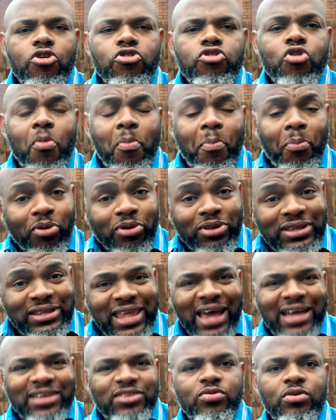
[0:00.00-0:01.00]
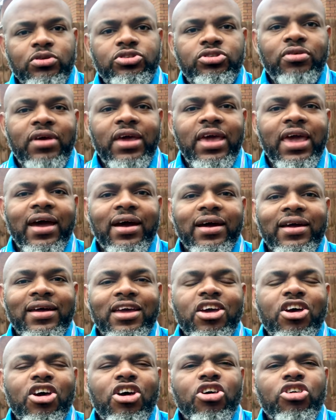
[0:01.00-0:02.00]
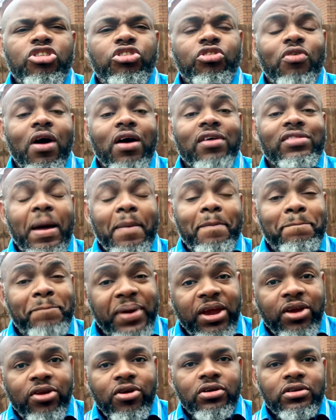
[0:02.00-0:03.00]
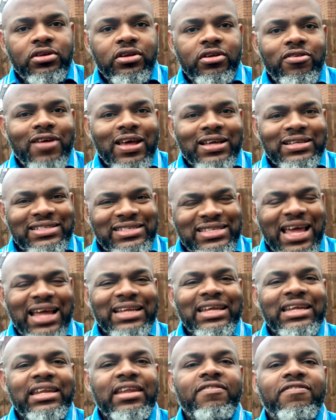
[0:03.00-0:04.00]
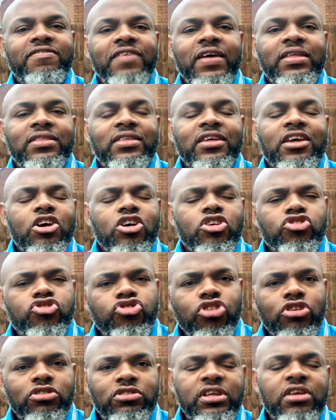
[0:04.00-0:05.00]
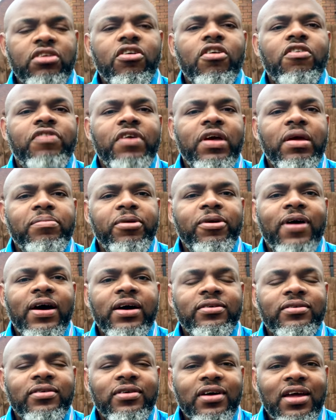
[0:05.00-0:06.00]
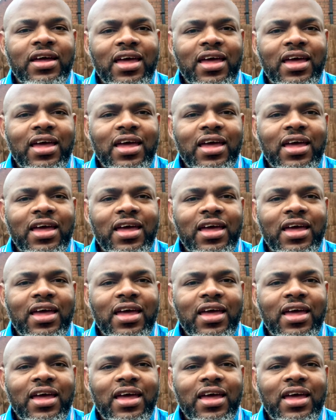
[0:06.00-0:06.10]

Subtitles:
You protect what you hear. Throughout that period, you are standing in faith, trusting God for a miracle.